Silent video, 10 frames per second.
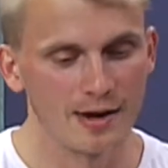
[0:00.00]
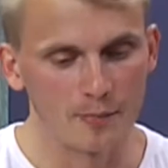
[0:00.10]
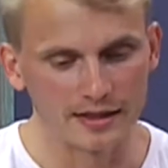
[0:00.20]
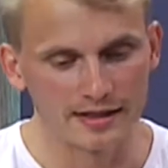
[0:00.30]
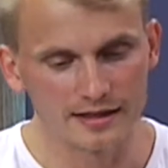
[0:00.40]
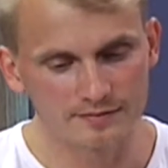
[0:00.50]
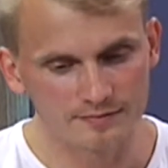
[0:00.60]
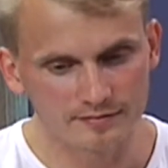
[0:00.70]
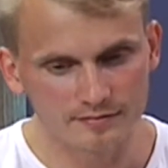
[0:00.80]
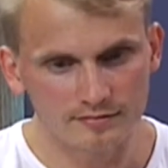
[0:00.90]
but then
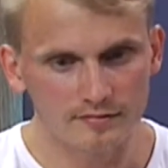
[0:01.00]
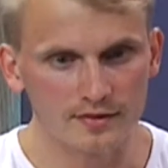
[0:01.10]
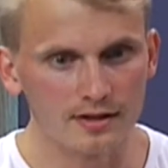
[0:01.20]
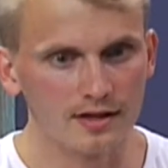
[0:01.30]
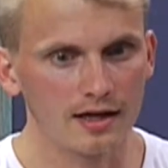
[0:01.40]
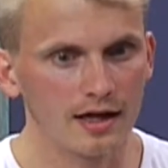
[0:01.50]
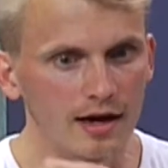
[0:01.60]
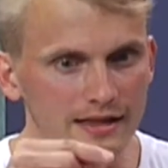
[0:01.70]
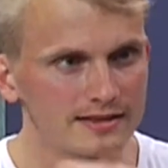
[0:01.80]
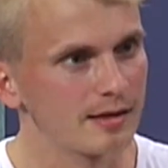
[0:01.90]

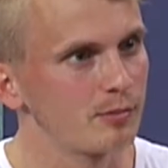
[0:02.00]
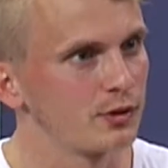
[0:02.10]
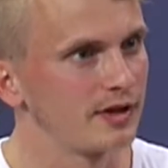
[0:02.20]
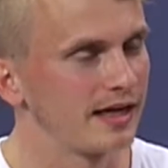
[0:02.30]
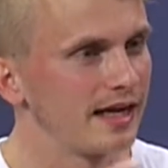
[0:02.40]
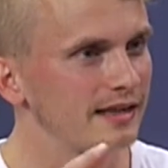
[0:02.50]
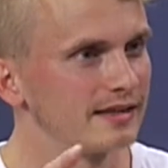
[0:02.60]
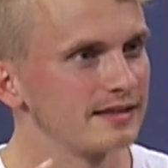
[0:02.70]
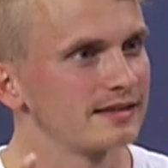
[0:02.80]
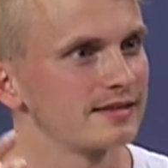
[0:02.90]
at some point I had
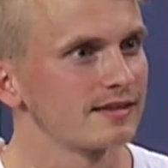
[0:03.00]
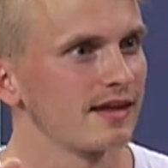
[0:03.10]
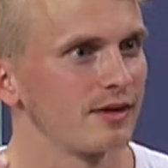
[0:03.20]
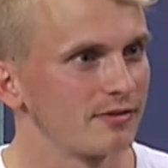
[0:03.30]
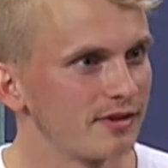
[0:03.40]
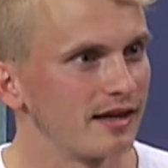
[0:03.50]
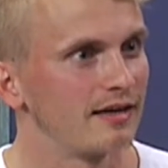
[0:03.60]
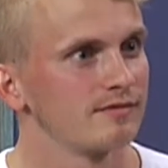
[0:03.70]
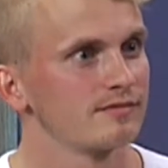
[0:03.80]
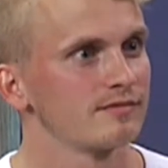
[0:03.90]
this kind of, uh,
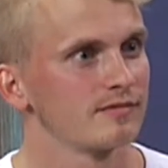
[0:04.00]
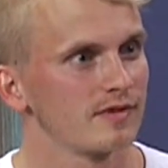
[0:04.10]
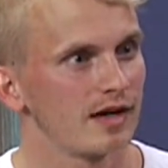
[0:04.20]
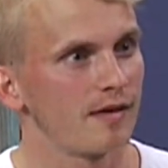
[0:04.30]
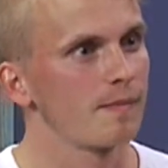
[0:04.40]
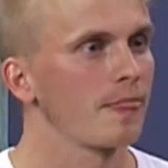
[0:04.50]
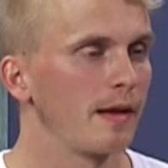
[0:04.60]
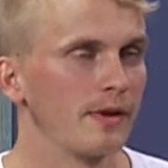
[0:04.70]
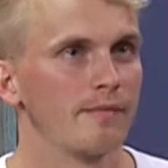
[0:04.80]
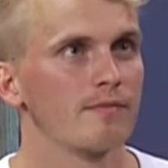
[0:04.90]
I
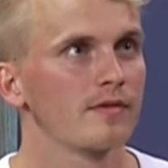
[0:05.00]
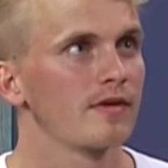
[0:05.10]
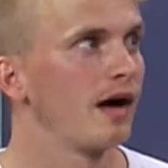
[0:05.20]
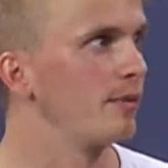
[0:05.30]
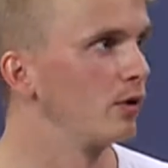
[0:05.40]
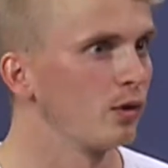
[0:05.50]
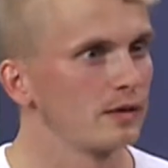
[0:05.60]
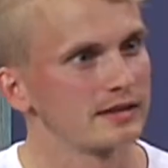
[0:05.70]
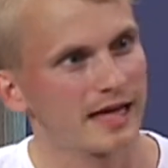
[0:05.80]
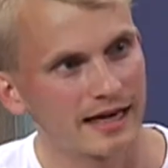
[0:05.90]
mean, I've been
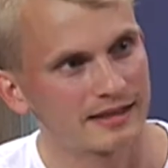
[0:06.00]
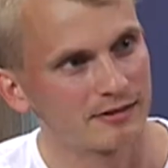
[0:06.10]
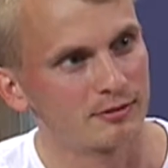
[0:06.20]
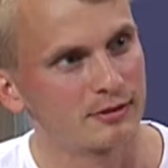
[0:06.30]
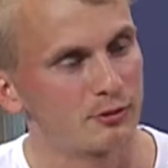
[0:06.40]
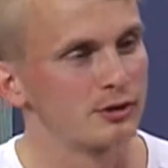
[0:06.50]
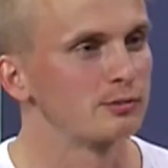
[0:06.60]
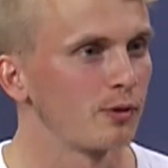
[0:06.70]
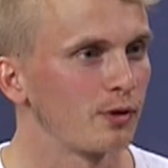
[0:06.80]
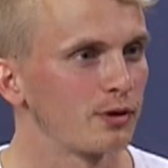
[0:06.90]
always active with doing
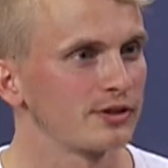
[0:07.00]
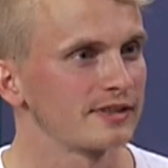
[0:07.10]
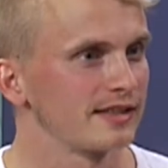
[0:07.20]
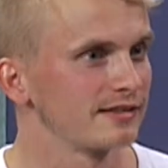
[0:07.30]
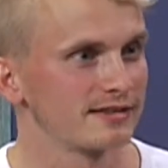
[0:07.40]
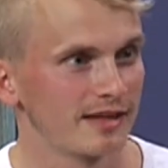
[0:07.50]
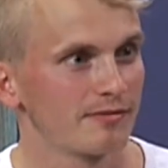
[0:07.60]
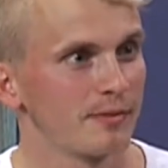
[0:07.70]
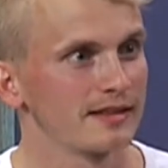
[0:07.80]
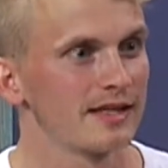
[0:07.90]
sports and stuff, yeah.
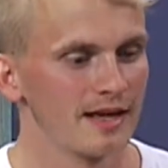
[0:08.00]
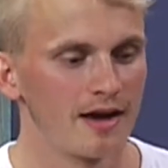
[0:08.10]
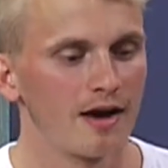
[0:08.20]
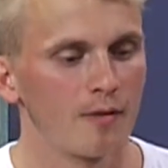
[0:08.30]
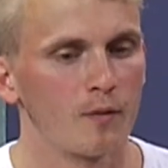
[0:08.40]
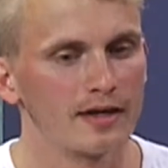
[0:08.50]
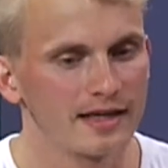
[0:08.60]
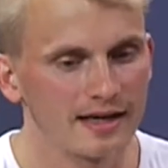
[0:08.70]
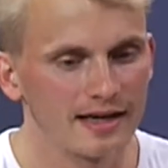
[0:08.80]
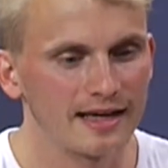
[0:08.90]
but yeah. one
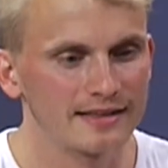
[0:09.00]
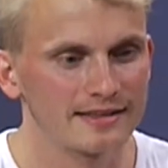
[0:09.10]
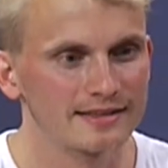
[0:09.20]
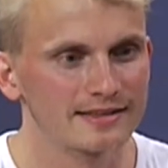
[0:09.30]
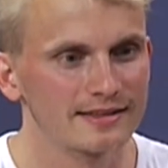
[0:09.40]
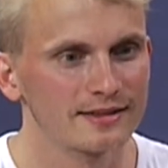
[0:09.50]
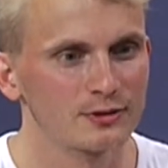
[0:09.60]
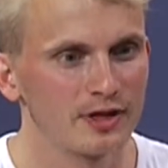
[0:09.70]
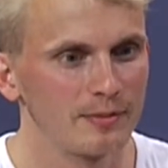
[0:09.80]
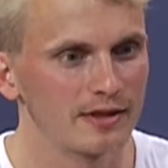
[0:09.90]
day I had this
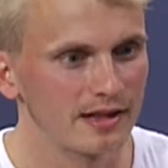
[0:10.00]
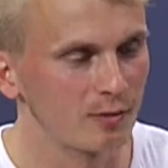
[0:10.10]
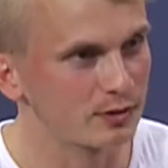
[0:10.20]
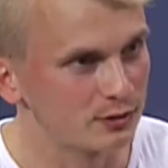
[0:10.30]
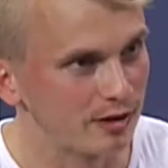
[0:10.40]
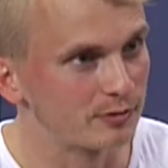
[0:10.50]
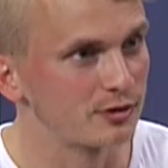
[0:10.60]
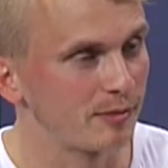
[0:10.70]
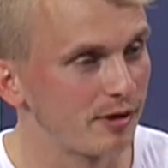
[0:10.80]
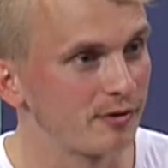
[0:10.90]
dream that I want to come to
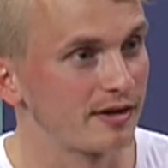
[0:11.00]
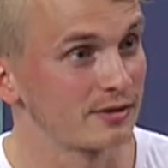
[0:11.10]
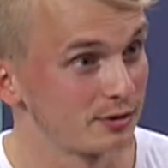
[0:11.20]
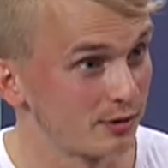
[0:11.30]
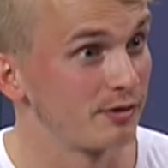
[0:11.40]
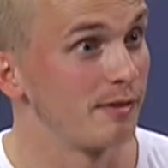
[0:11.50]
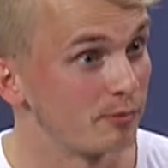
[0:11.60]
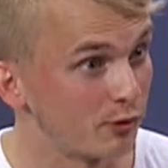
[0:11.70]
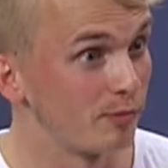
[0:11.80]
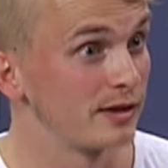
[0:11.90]
America to
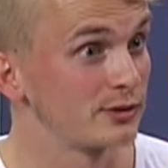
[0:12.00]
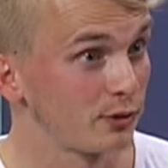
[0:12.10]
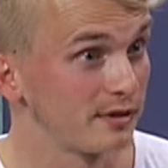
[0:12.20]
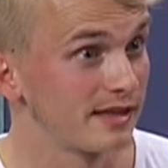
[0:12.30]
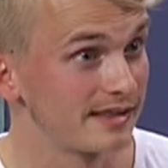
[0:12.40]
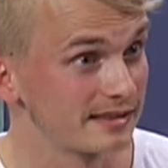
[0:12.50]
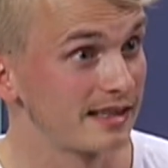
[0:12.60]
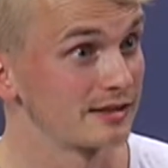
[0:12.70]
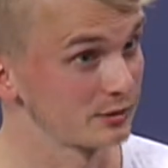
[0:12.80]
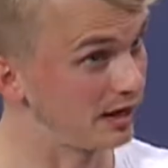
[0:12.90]
improve my storytelling
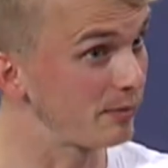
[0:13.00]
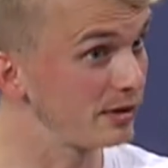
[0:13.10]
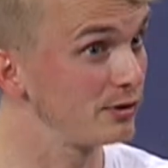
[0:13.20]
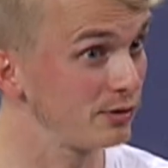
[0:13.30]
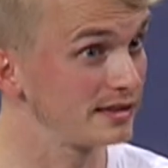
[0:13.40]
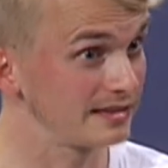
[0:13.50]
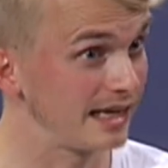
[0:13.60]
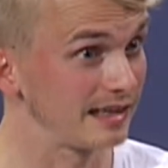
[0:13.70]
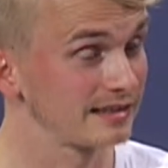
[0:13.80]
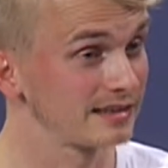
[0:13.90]
skills because I've been doing
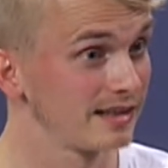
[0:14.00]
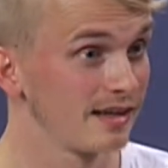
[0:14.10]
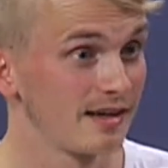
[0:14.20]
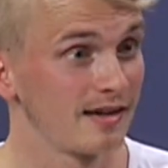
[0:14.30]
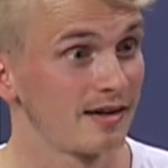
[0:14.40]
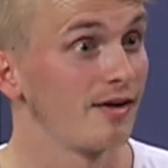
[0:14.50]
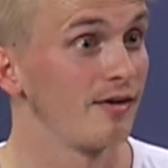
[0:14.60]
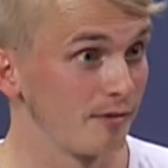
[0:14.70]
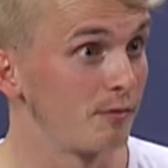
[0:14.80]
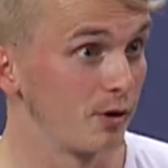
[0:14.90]
sales okay.
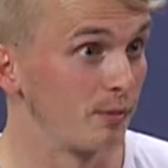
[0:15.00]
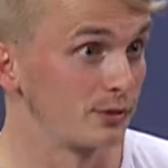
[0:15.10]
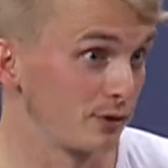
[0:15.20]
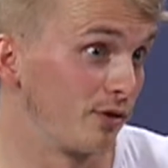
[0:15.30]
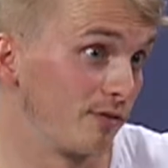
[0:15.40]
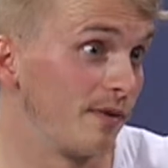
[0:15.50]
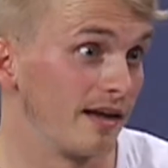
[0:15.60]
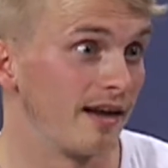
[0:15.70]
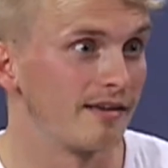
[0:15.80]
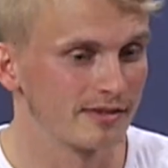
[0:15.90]
almost all of my
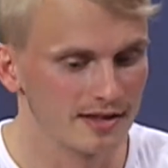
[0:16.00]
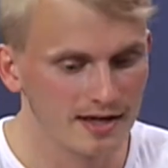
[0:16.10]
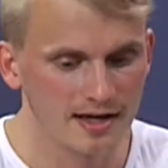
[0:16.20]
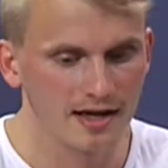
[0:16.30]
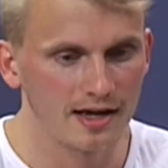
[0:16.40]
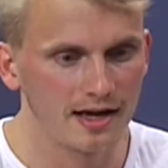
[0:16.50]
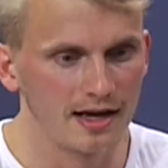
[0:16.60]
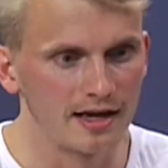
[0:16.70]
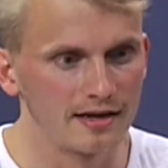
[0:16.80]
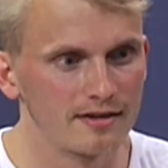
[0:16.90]
life. Okay.
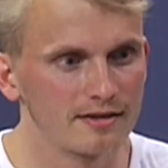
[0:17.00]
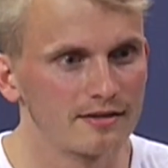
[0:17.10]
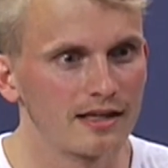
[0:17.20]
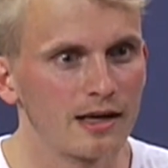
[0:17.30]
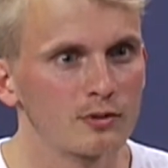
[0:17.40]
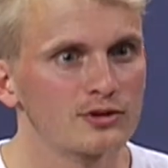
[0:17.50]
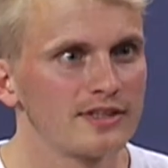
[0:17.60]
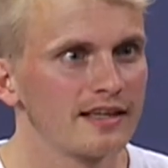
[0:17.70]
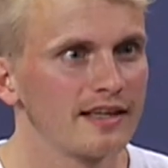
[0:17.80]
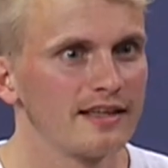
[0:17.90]
And then I was
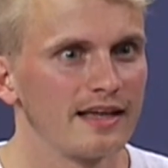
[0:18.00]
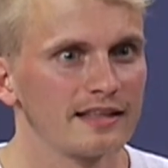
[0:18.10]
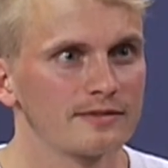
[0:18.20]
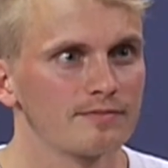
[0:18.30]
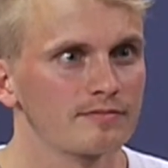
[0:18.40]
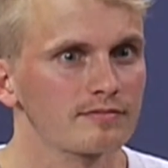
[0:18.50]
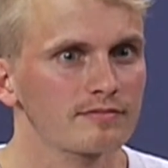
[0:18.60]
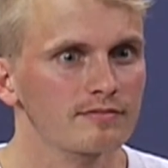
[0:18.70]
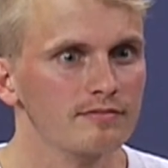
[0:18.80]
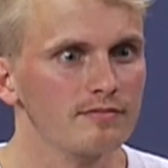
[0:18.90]
checking that
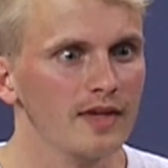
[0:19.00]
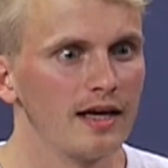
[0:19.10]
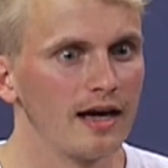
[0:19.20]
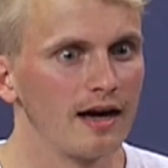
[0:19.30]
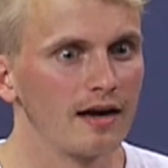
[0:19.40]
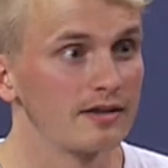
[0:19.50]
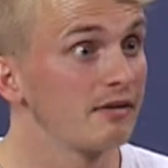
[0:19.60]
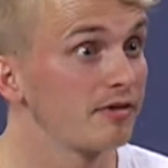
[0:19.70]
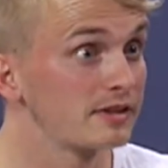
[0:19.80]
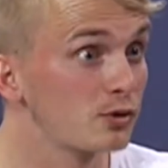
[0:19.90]
uh,
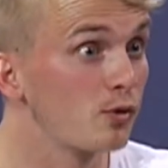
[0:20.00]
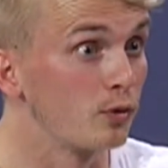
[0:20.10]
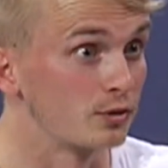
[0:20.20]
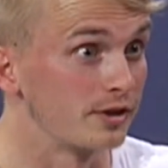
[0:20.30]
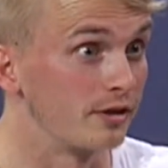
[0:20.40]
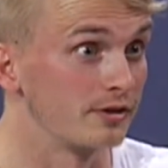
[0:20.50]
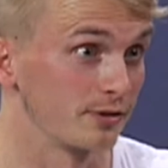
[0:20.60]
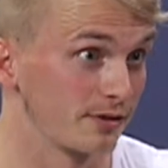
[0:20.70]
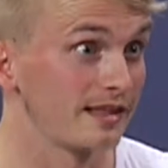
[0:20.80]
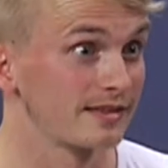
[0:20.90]
different schools here. So
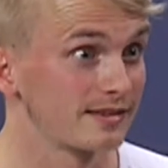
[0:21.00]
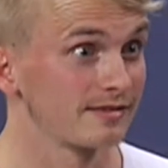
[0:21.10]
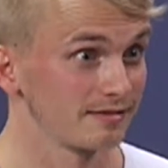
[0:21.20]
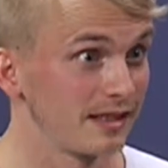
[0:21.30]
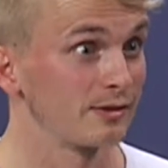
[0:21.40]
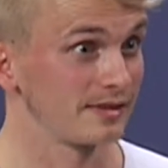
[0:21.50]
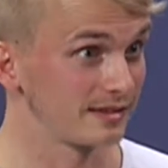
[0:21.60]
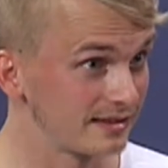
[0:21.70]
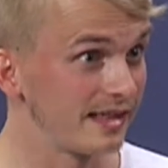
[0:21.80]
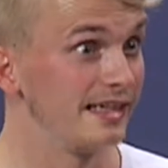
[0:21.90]
that's that,
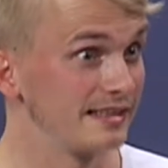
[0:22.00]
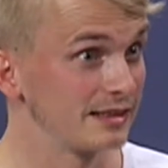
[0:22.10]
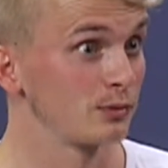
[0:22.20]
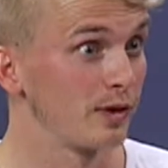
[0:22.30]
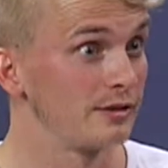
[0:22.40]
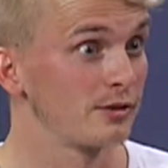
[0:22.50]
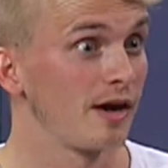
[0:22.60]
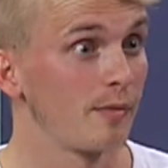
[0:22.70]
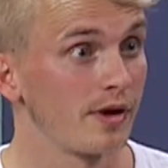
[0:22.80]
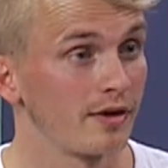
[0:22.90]
that's the easiest way to
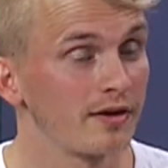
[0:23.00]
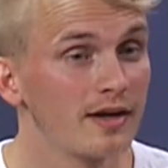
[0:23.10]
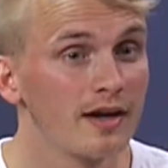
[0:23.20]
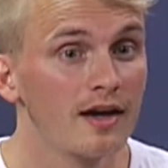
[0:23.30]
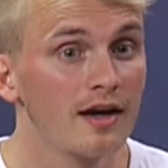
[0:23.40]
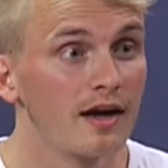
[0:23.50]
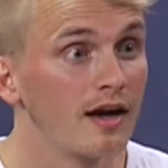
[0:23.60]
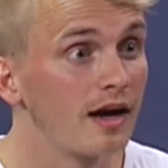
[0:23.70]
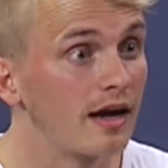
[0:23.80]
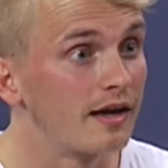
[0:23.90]
come here. Okay.
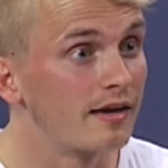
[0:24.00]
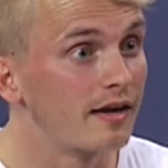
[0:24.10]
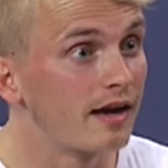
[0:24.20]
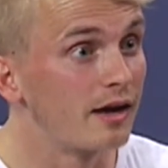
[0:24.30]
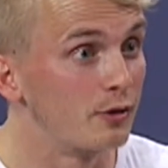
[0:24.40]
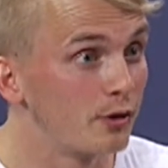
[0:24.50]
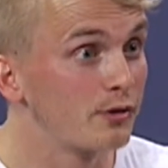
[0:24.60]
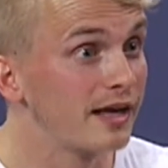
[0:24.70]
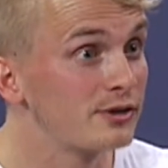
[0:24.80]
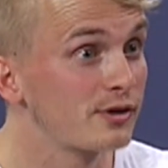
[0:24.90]
And and you know
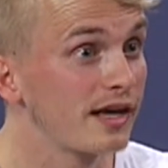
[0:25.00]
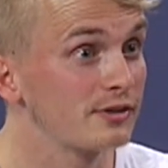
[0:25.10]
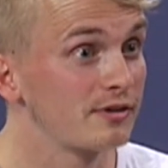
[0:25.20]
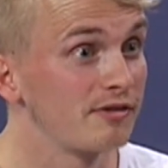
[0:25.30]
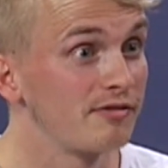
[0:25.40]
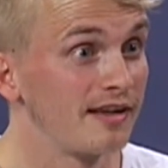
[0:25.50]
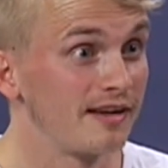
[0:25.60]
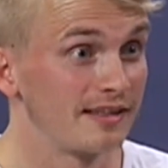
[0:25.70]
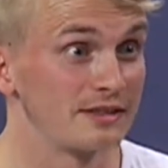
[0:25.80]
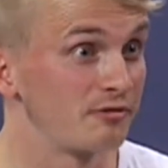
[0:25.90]
the education in
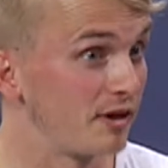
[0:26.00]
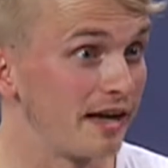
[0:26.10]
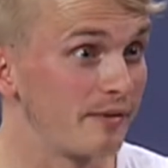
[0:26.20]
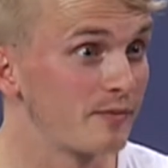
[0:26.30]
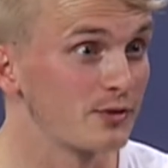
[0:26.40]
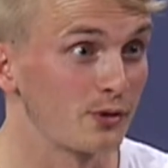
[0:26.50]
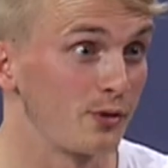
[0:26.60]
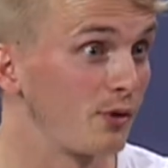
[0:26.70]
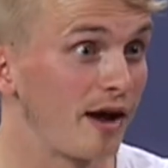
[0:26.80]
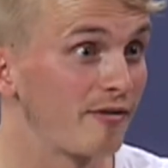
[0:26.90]
Finland is free, so you
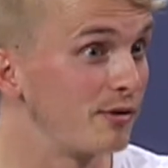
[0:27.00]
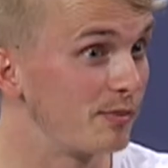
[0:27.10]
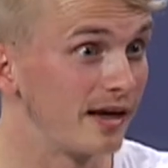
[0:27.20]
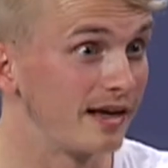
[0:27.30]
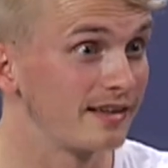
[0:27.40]
don't have to pay.